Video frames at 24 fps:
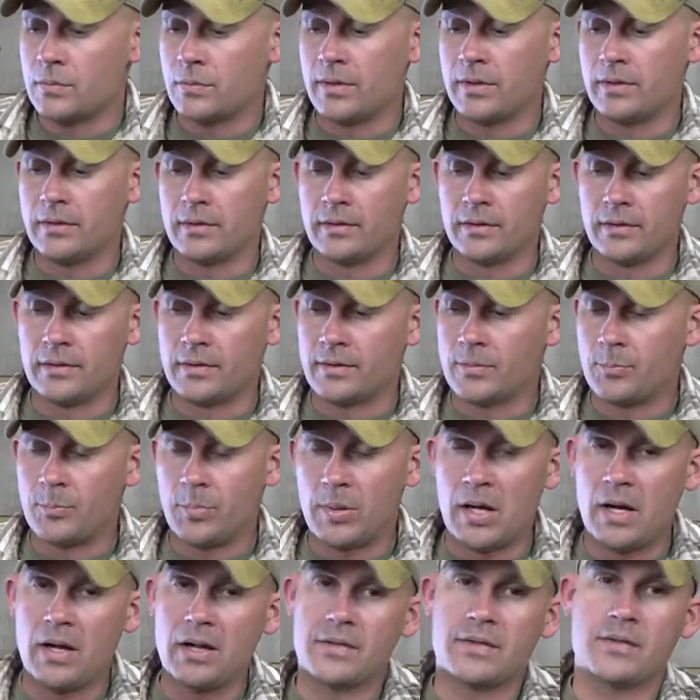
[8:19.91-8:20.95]
whether it's
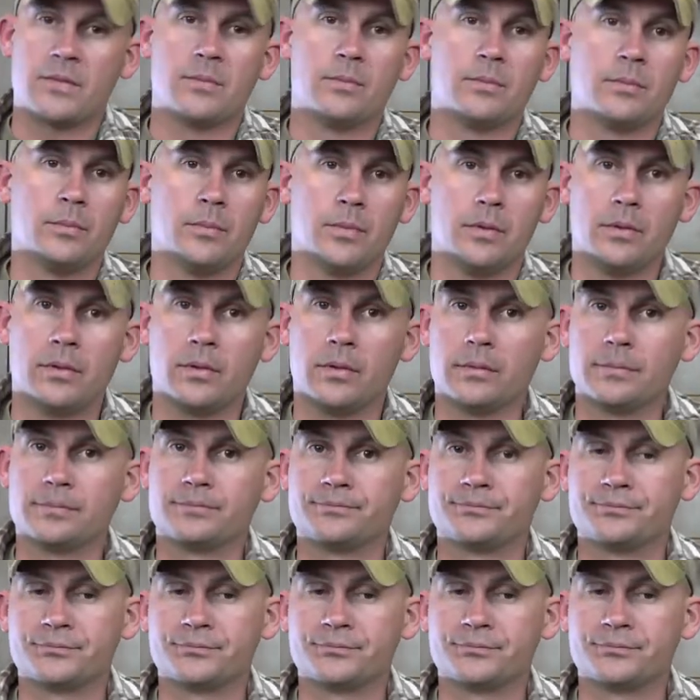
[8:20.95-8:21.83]
possum or